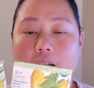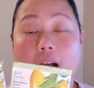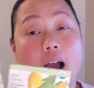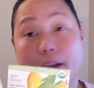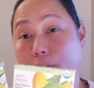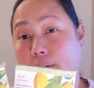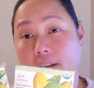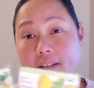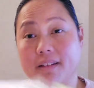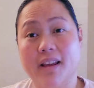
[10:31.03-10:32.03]
I
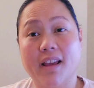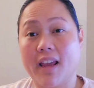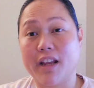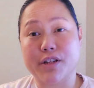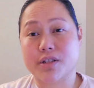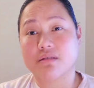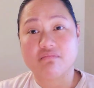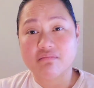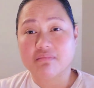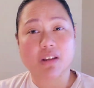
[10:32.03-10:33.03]
couldn't.
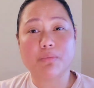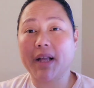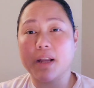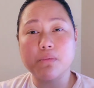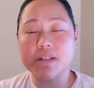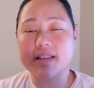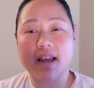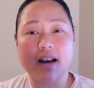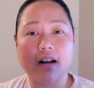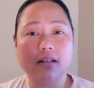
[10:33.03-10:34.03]
The plant was
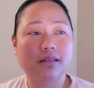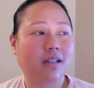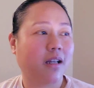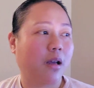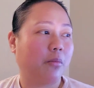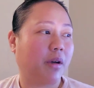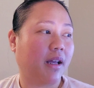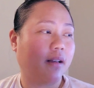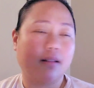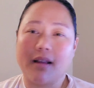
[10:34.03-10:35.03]
there,
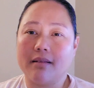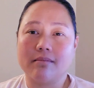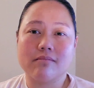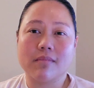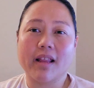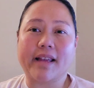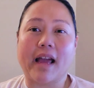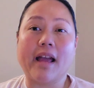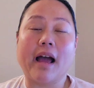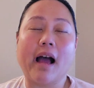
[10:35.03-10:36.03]
but like
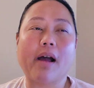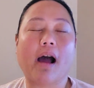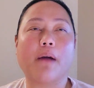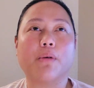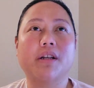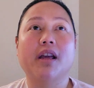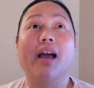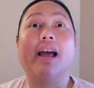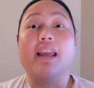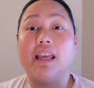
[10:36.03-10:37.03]
I would
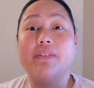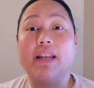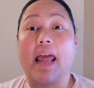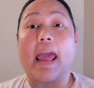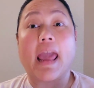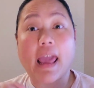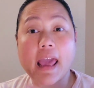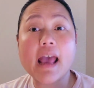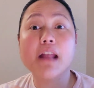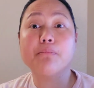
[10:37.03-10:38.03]
even
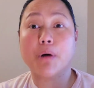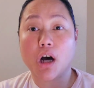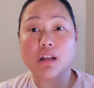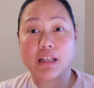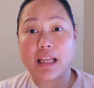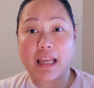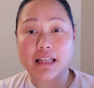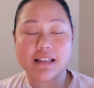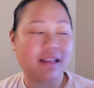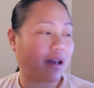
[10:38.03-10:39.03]
hand pollinate.
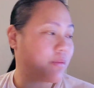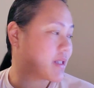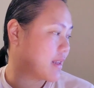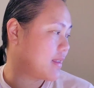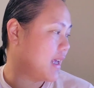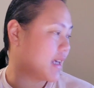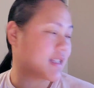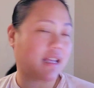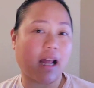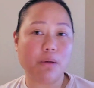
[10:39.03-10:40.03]
That was the thing, is
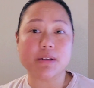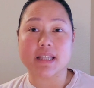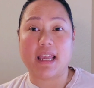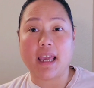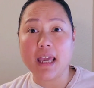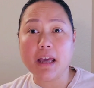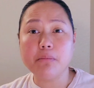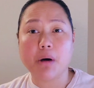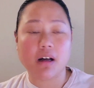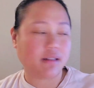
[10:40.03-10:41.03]
that I was
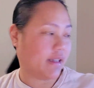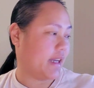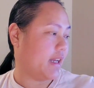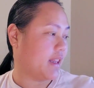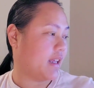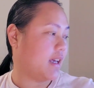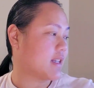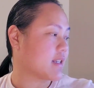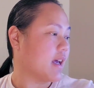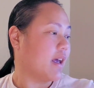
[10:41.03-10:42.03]
hand pollinating
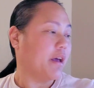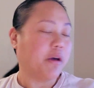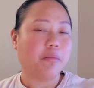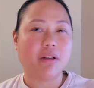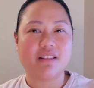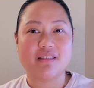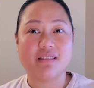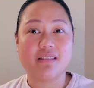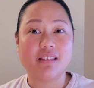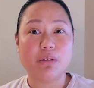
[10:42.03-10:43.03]
these, but
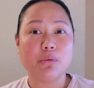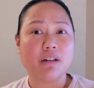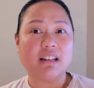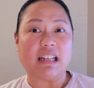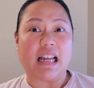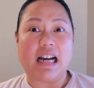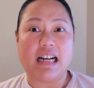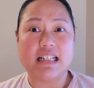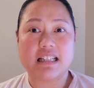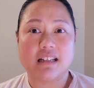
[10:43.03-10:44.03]
they were
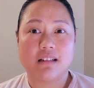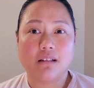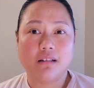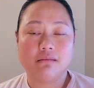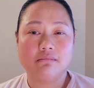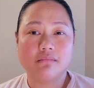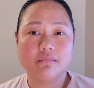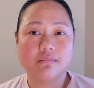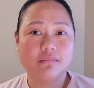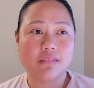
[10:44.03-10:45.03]
not
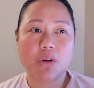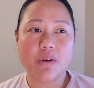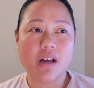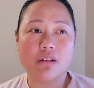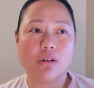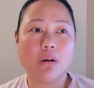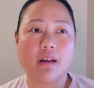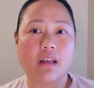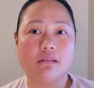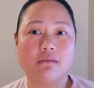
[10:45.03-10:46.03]
growing.